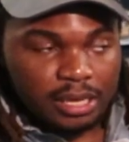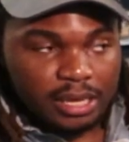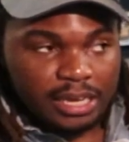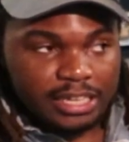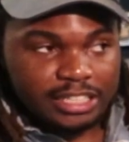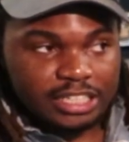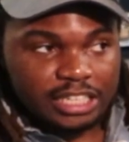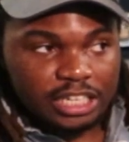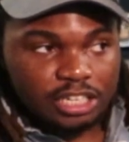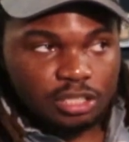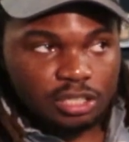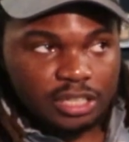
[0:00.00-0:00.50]

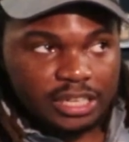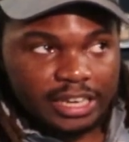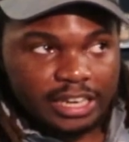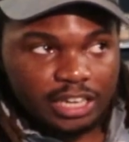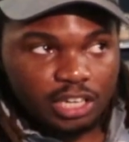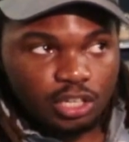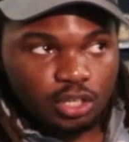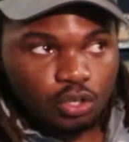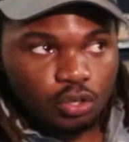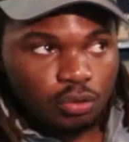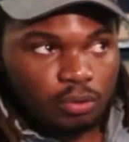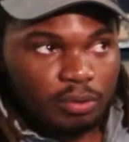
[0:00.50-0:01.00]
essentially
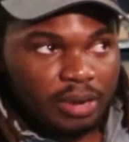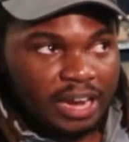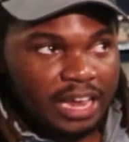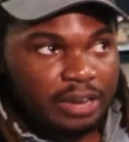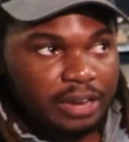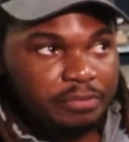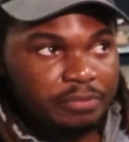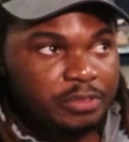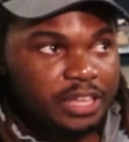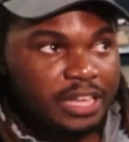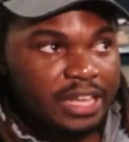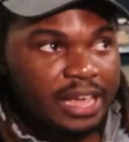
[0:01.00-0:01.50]

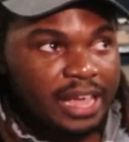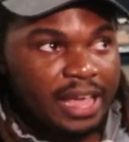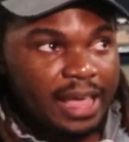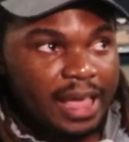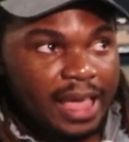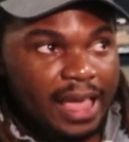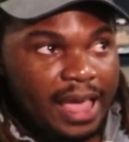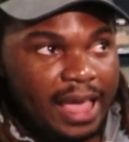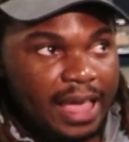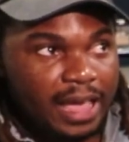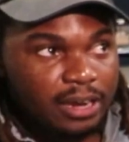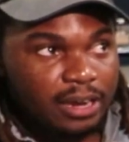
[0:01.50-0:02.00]
engrave the
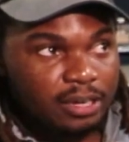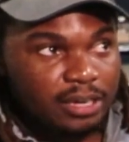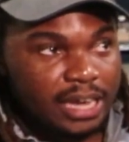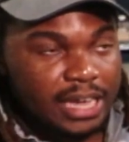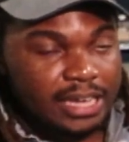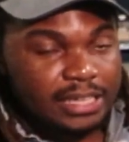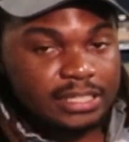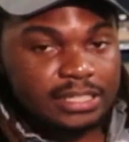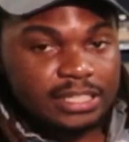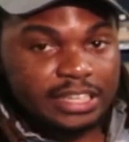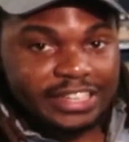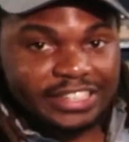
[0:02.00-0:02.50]

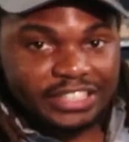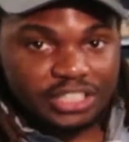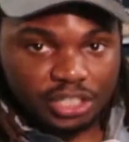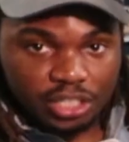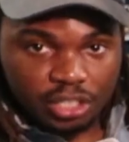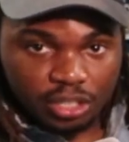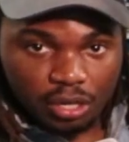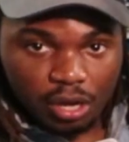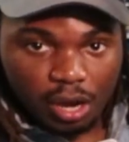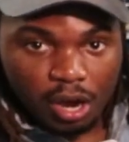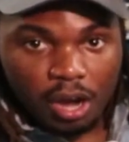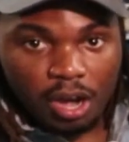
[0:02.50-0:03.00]

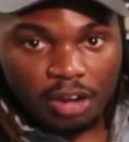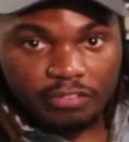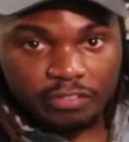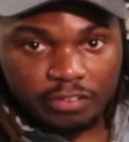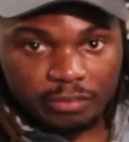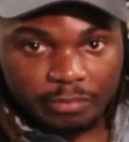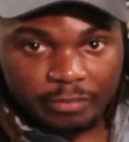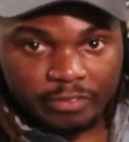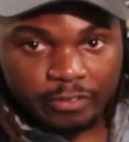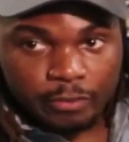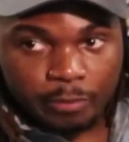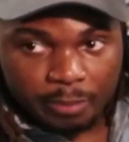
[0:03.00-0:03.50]
anodization off
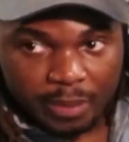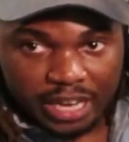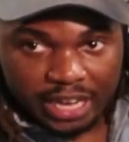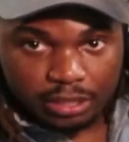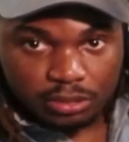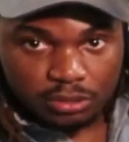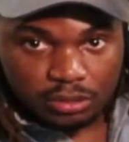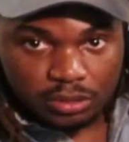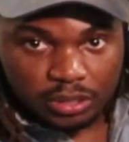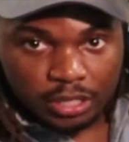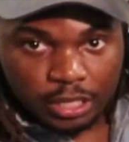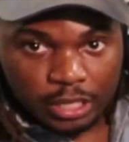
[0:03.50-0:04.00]
of the
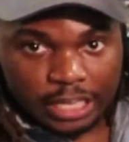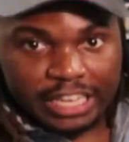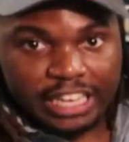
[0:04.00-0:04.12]
metal,